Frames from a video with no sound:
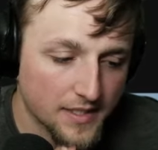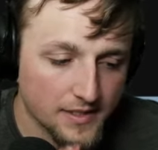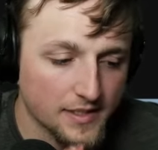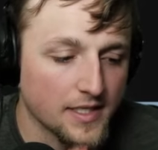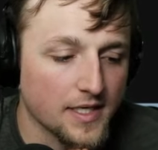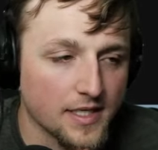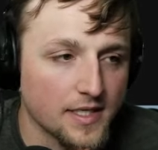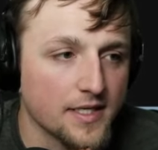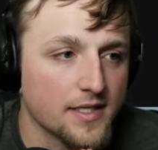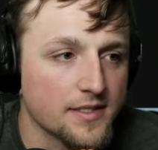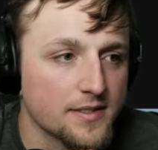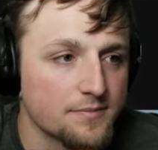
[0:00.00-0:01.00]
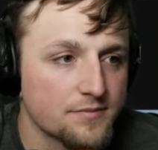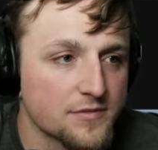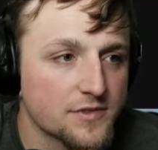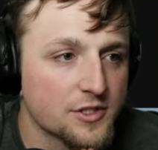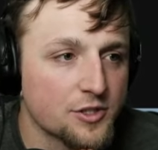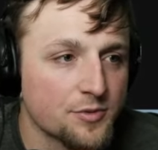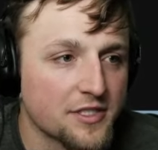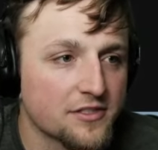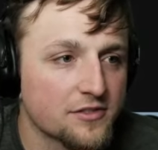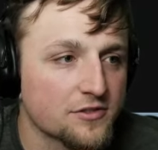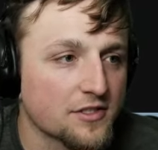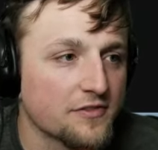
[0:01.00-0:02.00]
Do
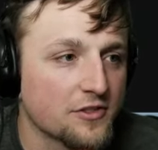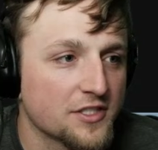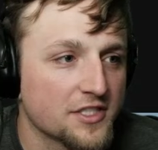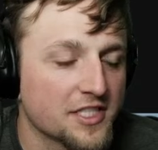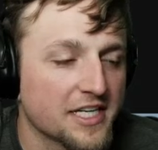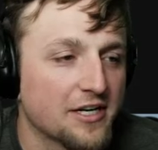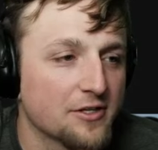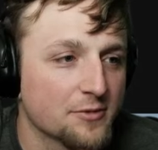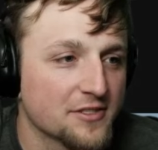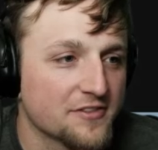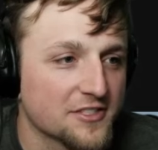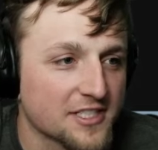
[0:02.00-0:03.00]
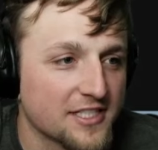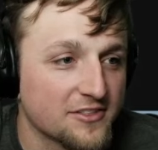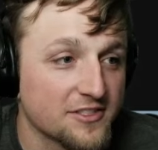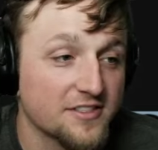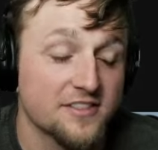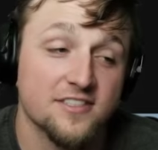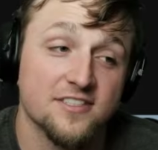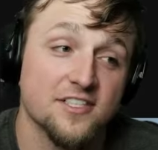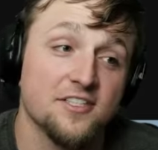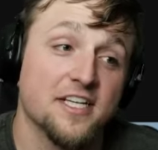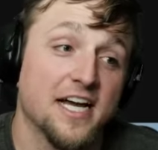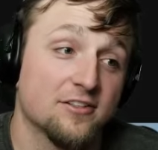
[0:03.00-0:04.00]
playthroughs up only took an hour to beat the first level.
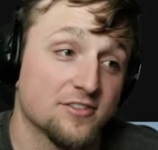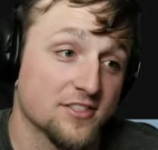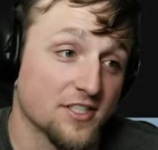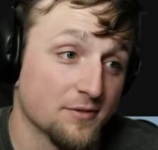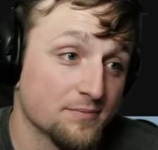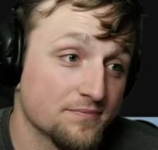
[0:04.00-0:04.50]
Still counts though.